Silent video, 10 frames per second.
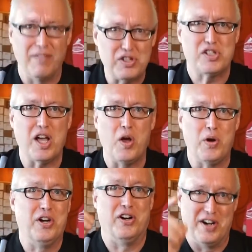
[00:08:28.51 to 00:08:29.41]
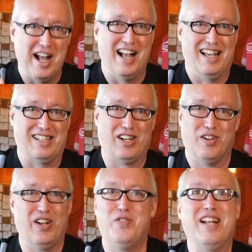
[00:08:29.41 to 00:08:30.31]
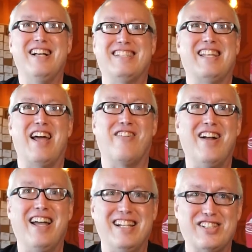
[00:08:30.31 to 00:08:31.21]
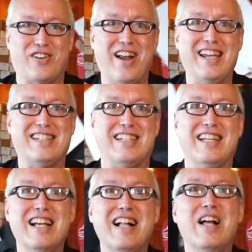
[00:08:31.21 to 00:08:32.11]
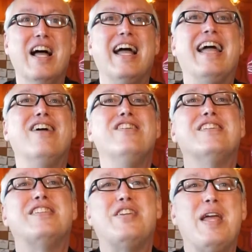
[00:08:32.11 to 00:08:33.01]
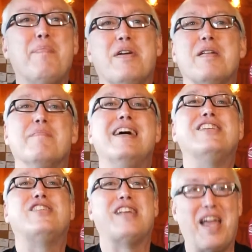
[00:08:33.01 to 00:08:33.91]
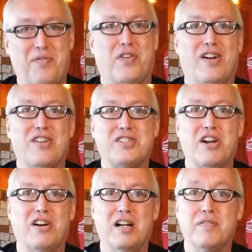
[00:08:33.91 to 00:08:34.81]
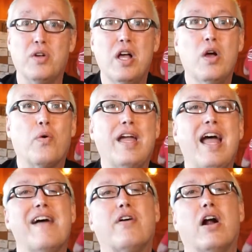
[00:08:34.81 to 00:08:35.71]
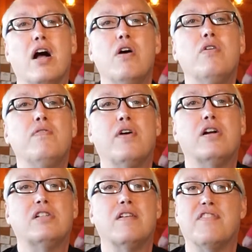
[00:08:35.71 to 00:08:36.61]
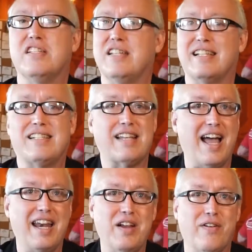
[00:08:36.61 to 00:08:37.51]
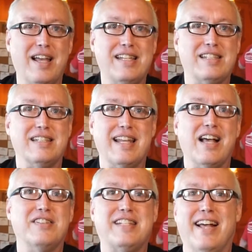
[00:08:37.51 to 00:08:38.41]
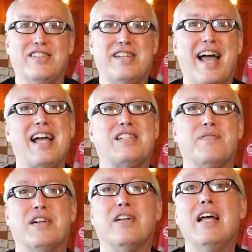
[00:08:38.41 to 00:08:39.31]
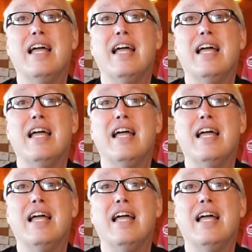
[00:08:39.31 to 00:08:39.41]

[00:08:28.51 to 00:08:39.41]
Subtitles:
If so, you're nuts. Who does that, right? It's crazy. Here's a cheaper and much safer alternative. We have our own version of this exciting race in downtown Jacksonville.